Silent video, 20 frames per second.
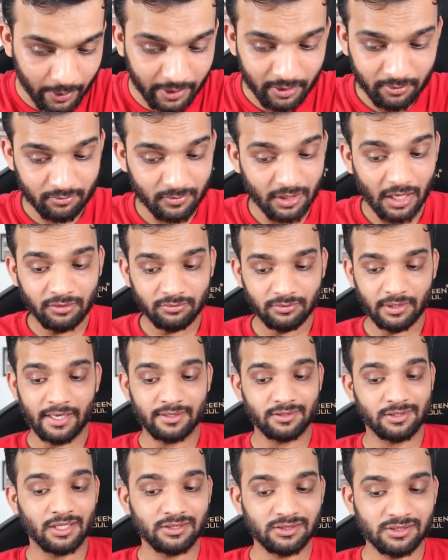Okay, done
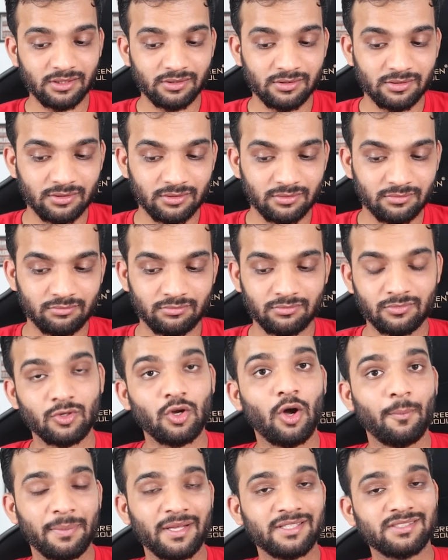and dusted.
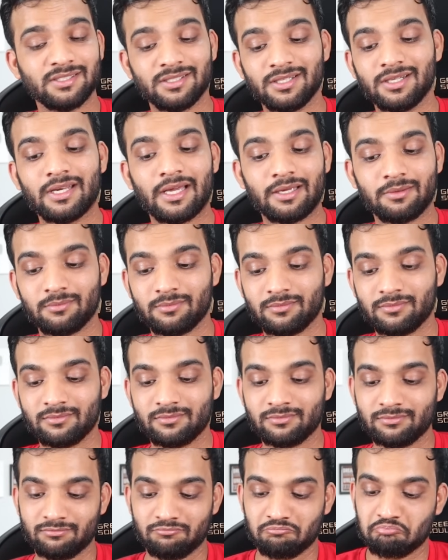Complexity time.
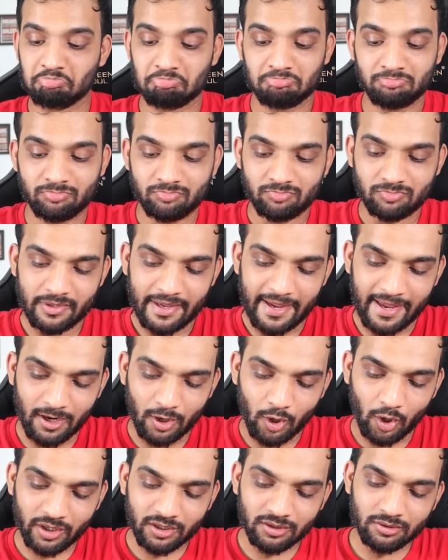
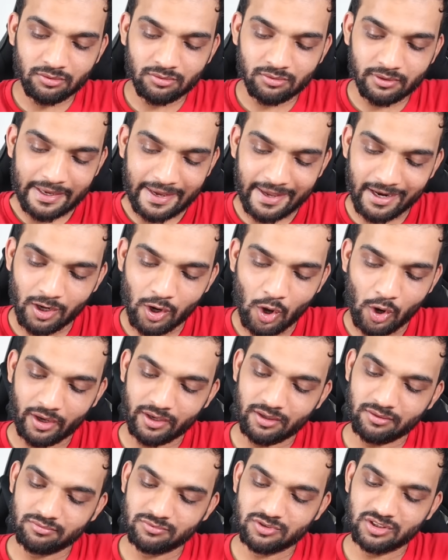N login, N
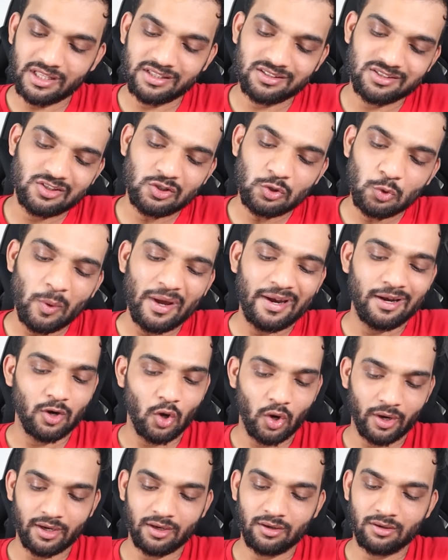log n. So that's a
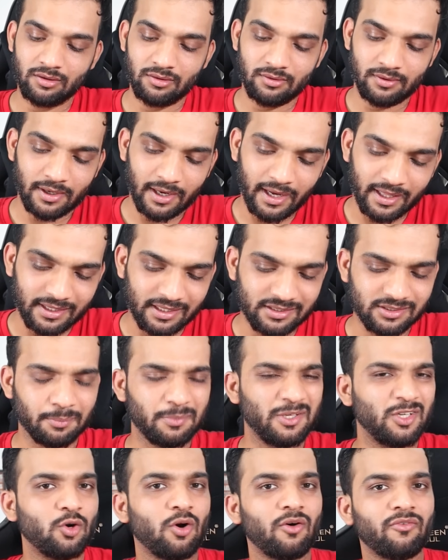2N log n. And that's
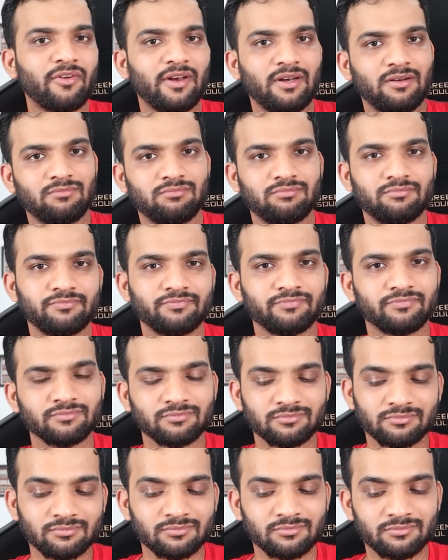a big of n.
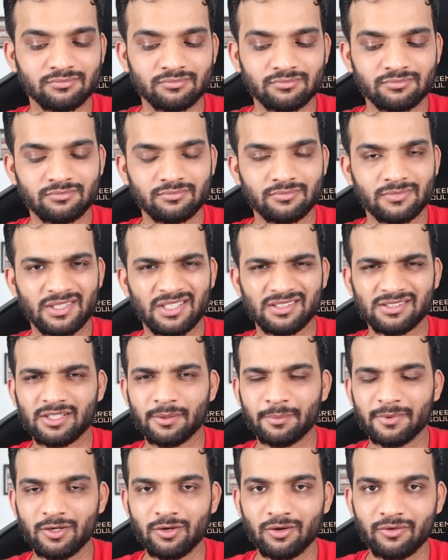Is
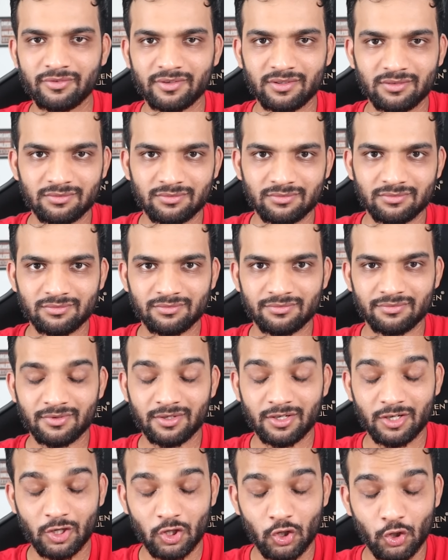it a big of
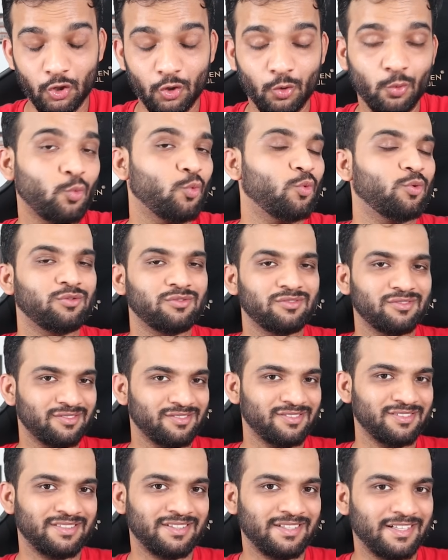No.
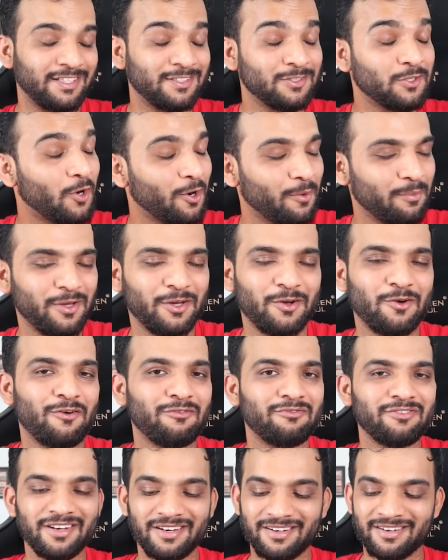It's not a big
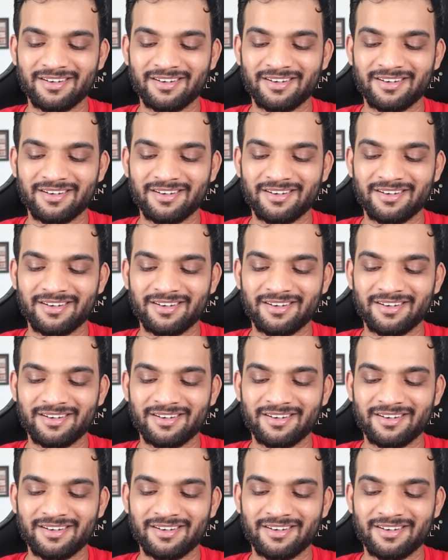O.